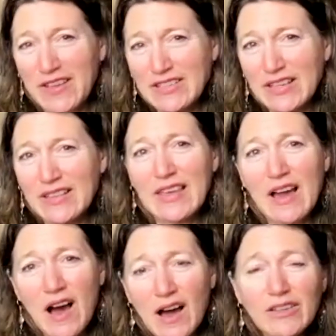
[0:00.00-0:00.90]
facing the
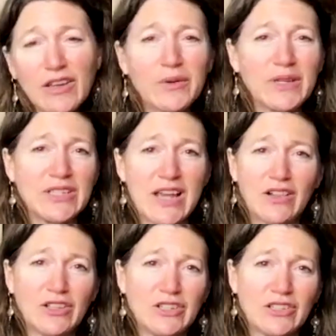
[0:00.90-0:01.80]
ongoing
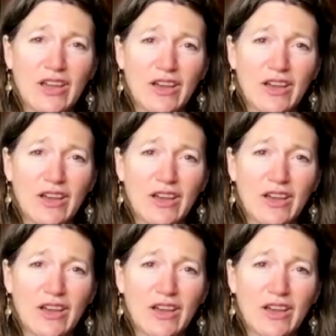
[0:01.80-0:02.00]
challenge